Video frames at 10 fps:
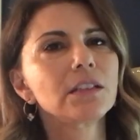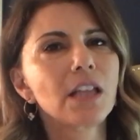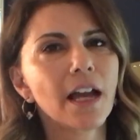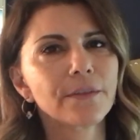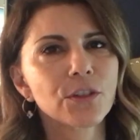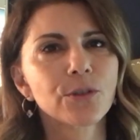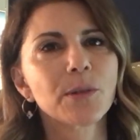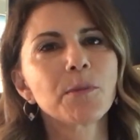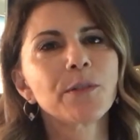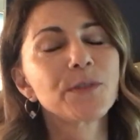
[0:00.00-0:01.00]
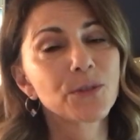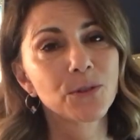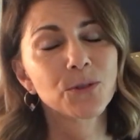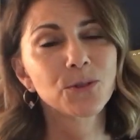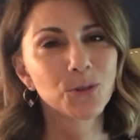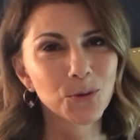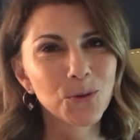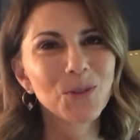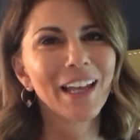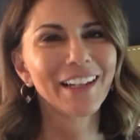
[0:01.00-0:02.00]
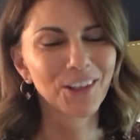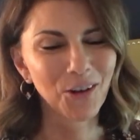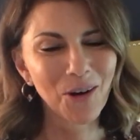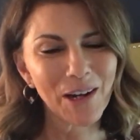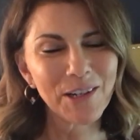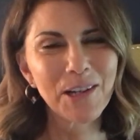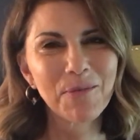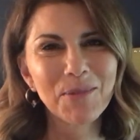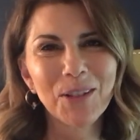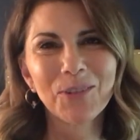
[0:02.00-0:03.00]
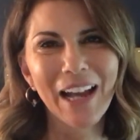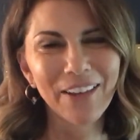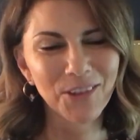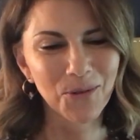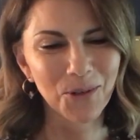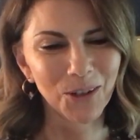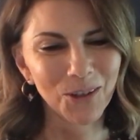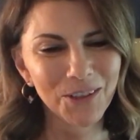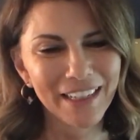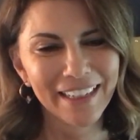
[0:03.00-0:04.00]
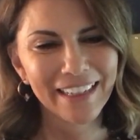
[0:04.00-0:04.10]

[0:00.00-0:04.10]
a live stream of zoos and aquariums around the world.